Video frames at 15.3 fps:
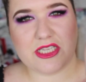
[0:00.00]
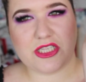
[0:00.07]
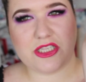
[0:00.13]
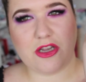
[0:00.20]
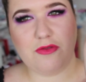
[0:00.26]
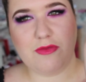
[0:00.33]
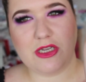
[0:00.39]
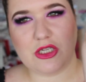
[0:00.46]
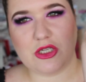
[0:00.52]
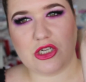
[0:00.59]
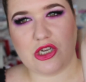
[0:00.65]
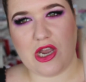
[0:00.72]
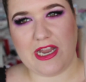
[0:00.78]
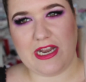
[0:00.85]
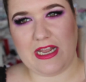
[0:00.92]
So much
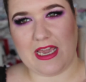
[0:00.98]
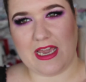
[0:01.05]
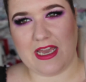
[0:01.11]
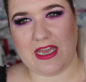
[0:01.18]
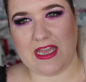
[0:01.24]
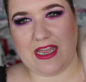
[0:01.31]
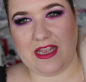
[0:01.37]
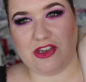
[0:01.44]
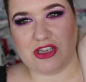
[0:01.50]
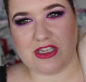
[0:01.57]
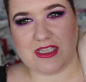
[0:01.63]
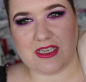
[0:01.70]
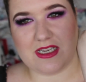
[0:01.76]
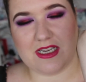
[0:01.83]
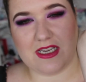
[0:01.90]
shinier and
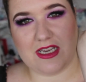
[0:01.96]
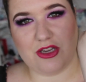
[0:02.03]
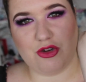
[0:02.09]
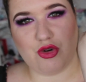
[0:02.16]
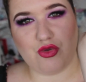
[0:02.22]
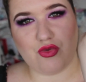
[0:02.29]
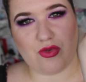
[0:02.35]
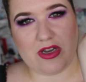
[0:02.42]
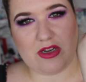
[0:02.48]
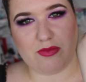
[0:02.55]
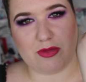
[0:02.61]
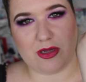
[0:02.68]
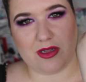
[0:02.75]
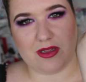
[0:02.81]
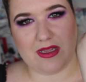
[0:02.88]
just
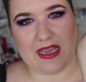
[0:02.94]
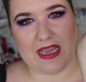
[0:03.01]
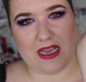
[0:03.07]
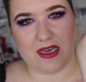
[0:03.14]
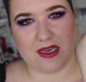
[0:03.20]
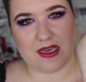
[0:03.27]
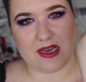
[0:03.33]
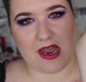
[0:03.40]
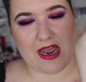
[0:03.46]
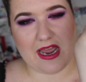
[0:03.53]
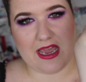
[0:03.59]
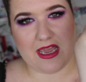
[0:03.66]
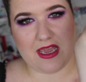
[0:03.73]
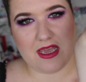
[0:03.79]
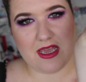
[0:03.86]
incredible, and
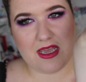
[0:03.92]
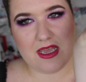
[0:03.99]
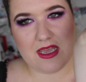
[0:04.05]
I